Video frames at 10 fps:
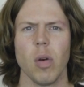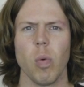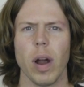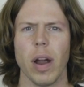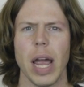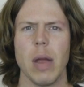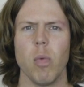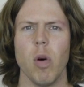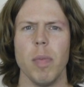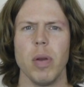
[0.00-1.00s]
where a
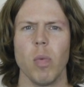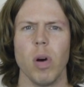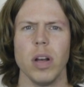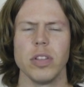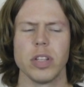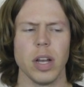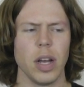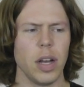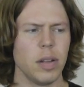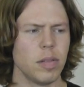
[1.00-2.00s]
woman was
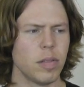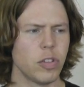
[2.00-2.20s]
uh,